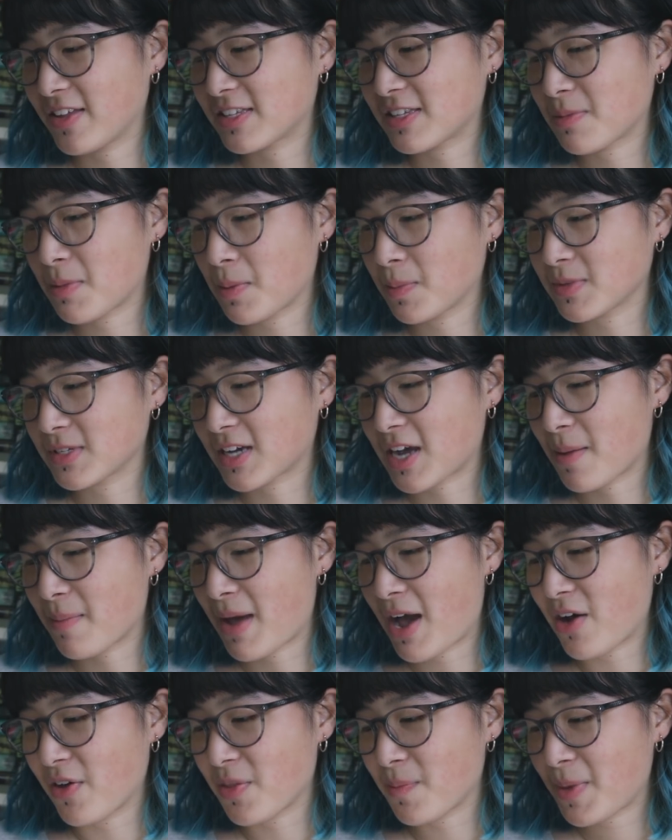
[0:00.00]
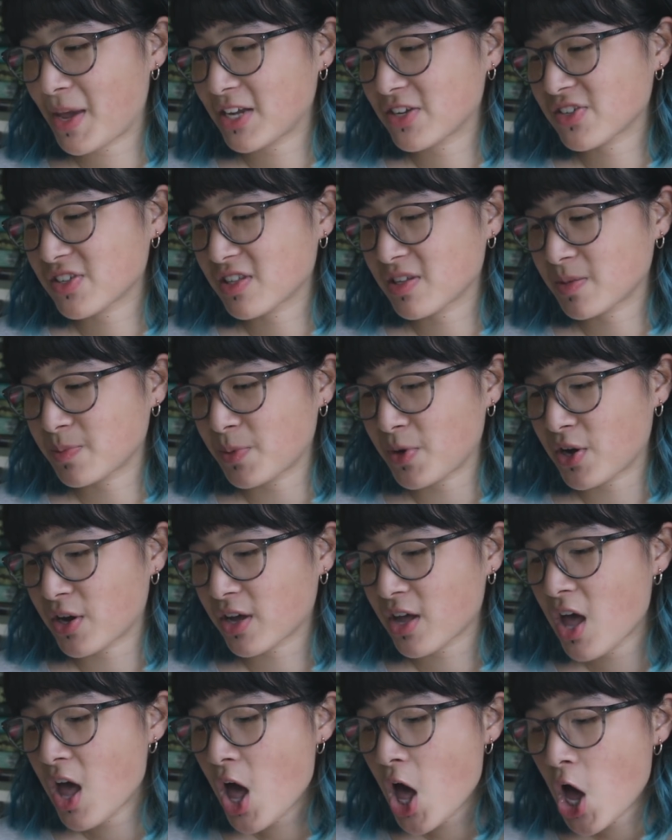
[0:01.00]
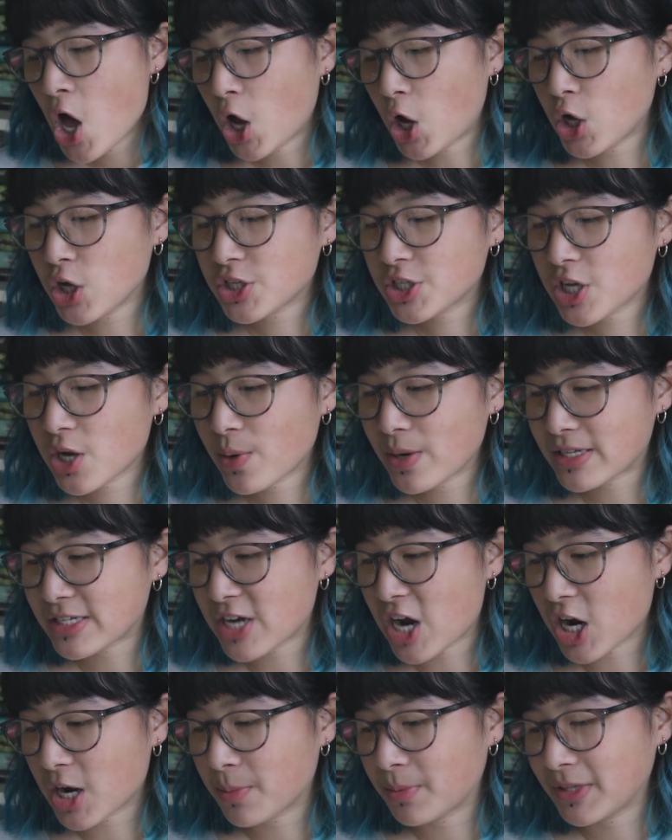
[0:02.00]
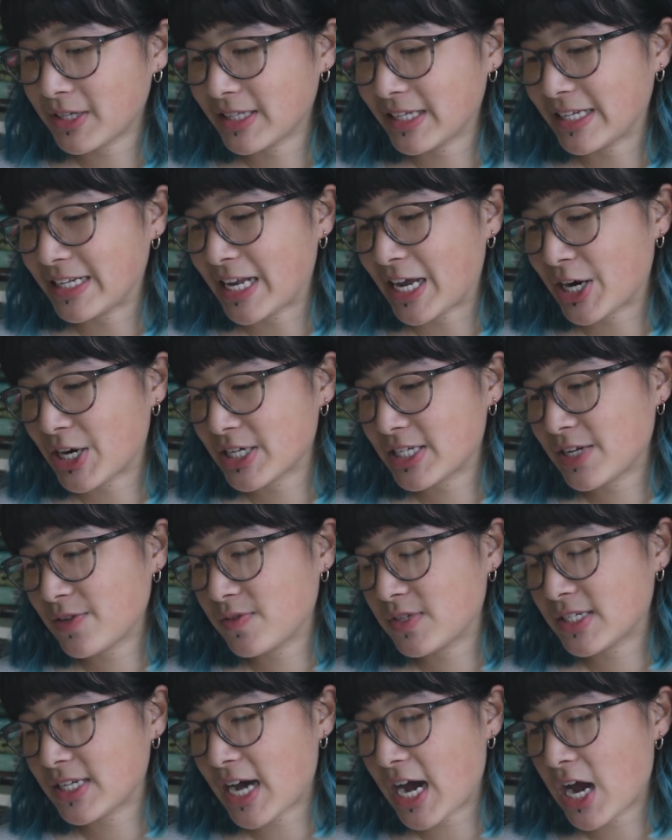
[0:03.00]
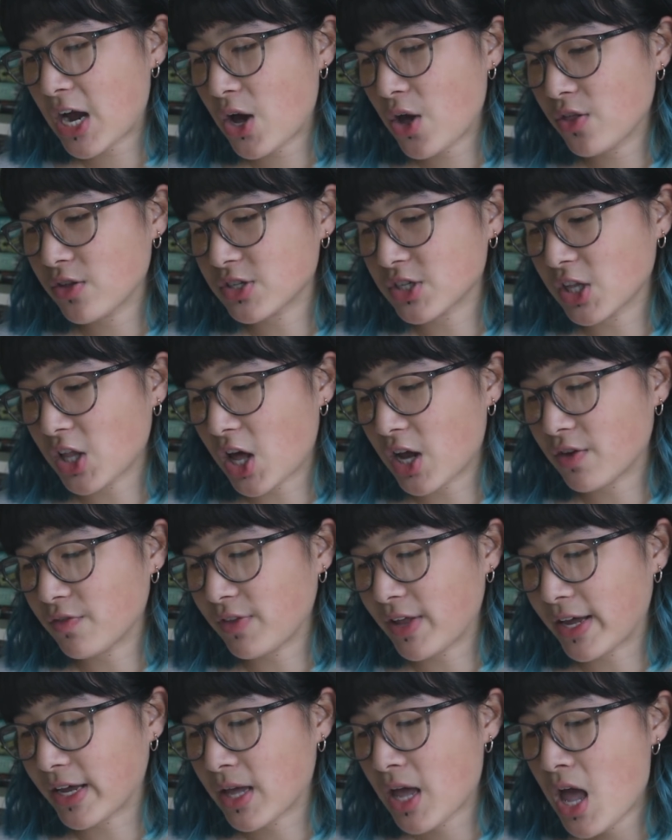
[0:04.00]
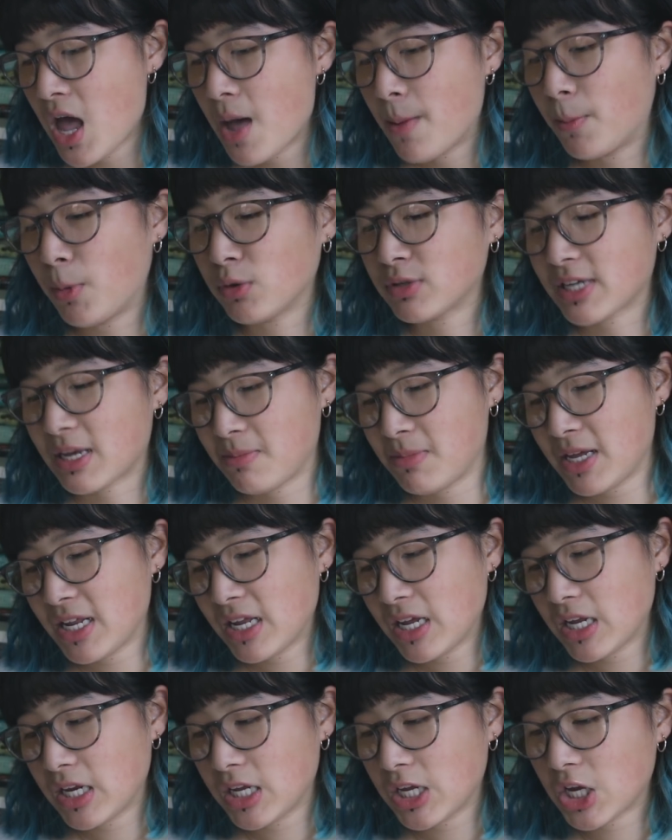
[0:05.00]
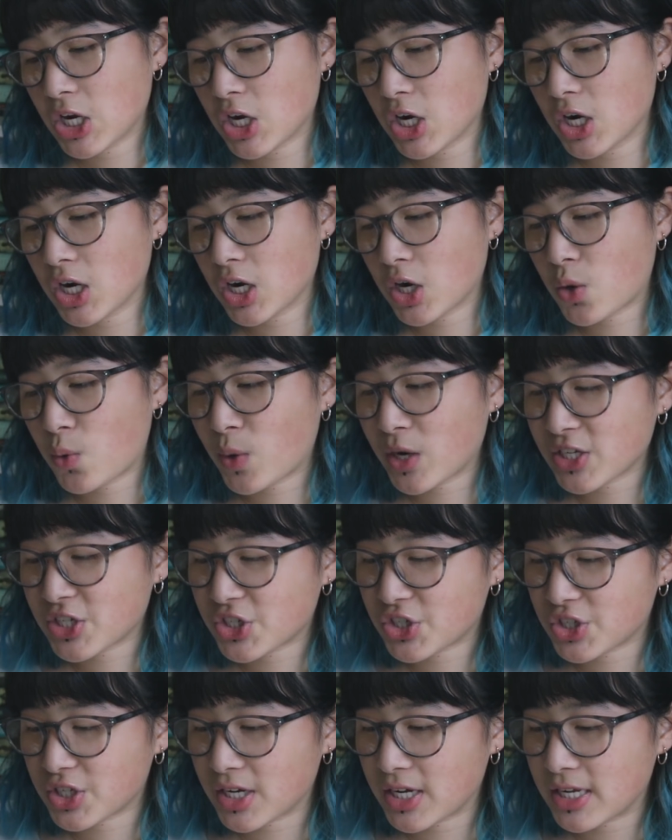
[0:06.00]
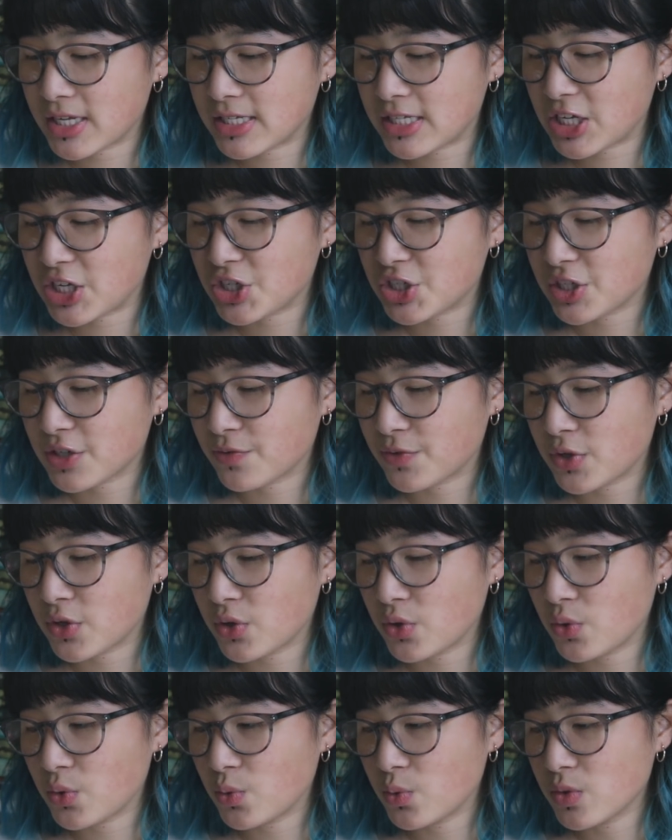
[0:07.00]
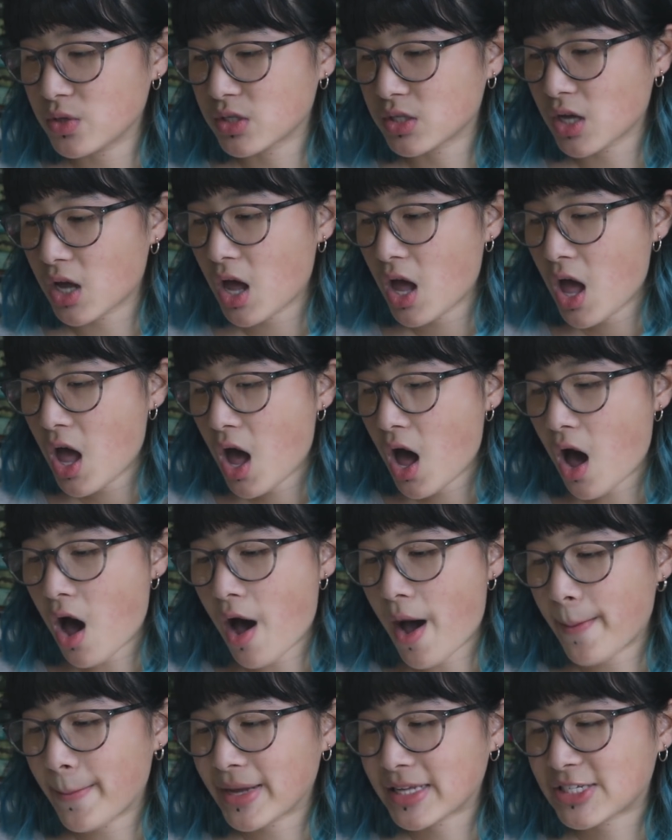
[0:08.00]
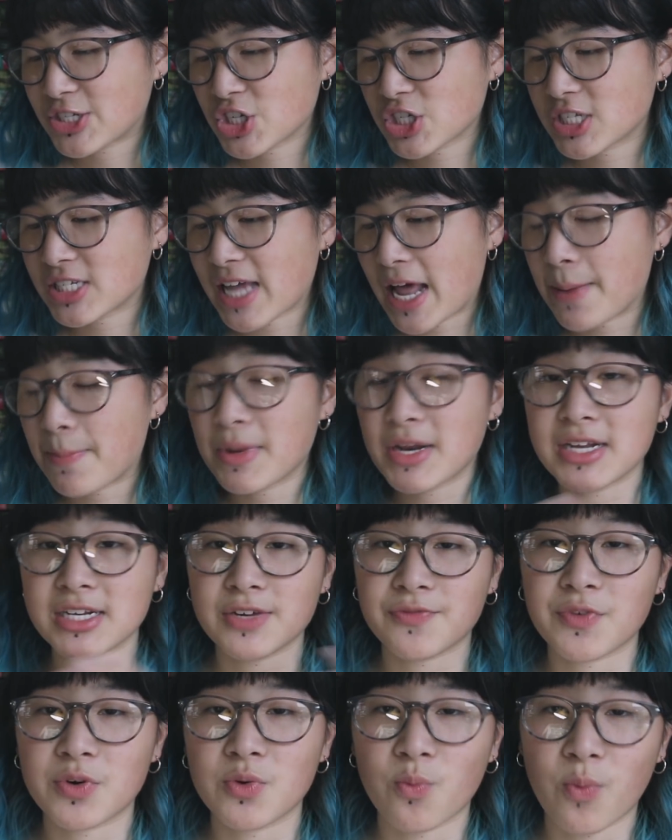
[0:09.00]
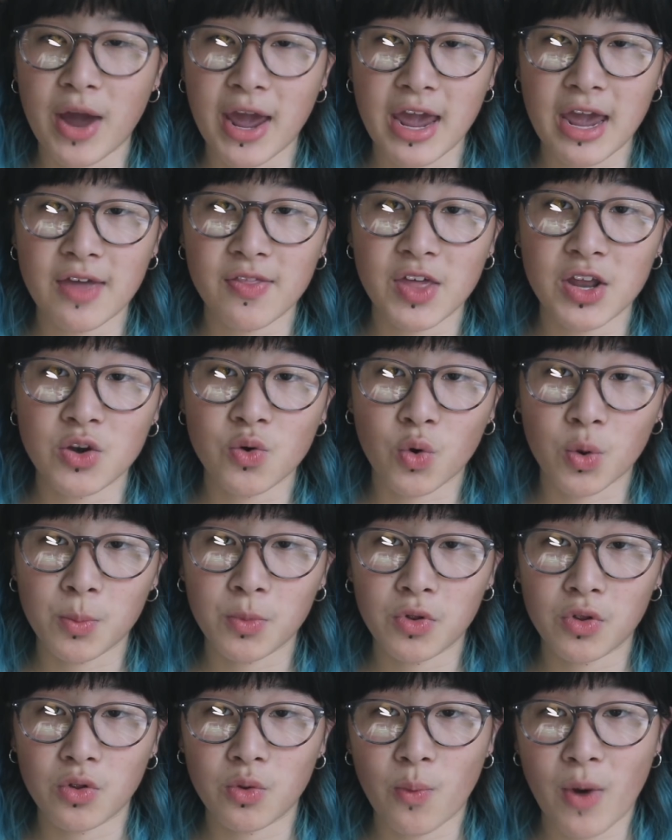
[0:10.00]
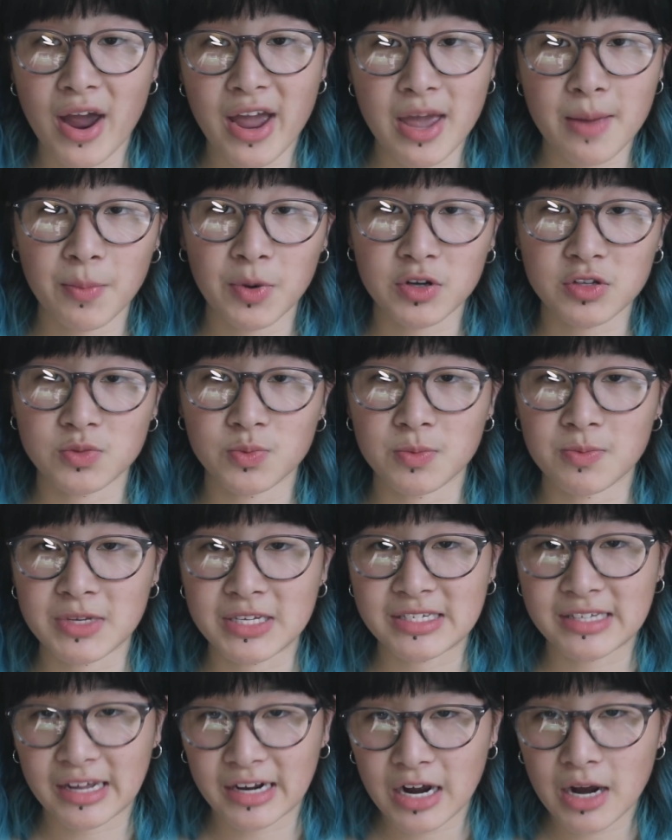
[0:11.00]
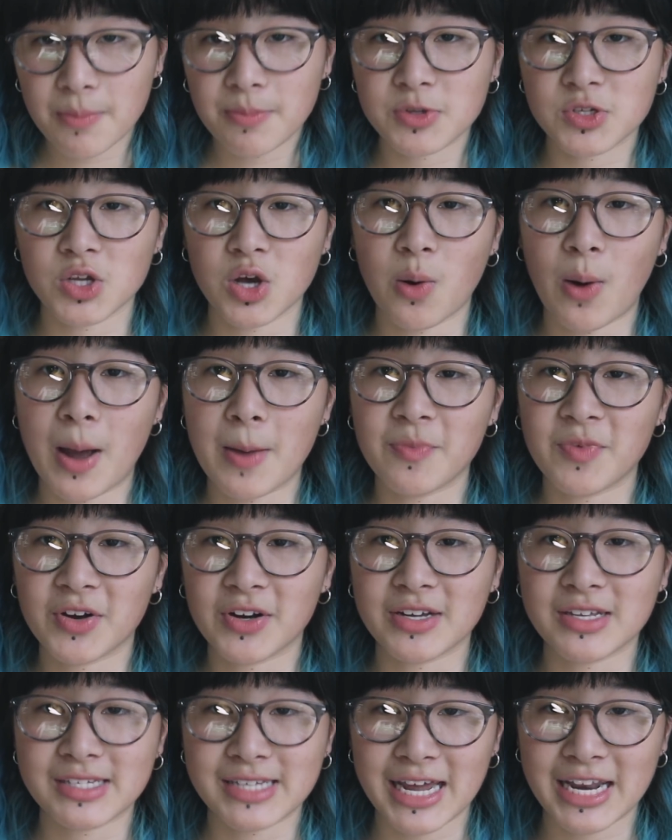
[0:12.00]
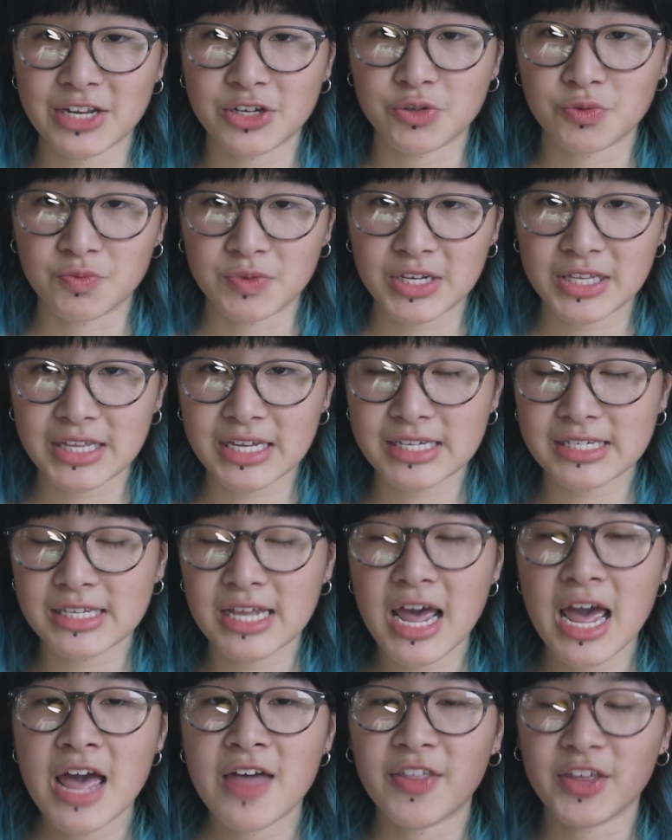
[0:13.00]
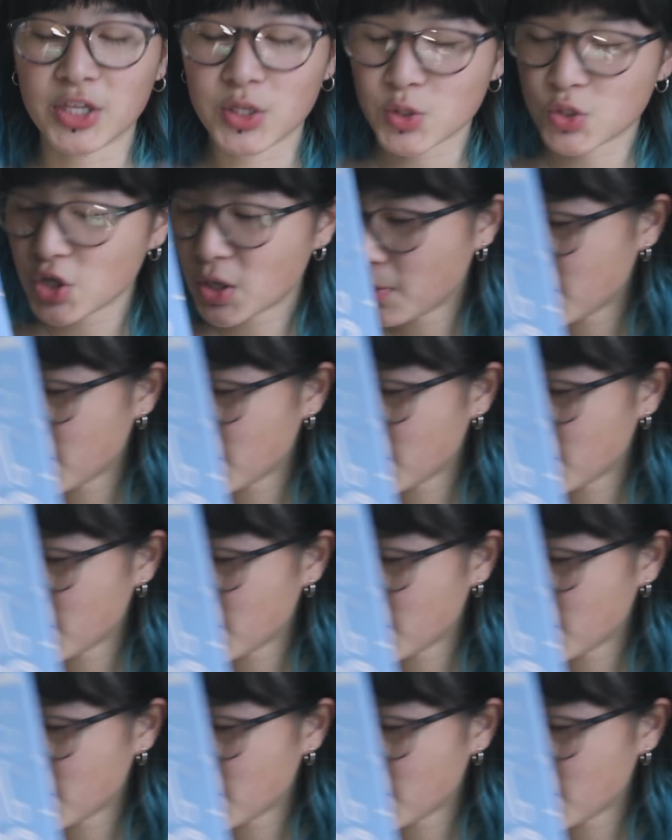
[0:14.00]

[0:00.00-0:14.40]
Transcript: is going to be able to come out on the pages of this book. Also, it's not completely narrative style. There's a lot of like multimedia in here, questions, interviews. It's just set up in a different way than normal YA books would be set up, so I'm very excited to read this. Thank you so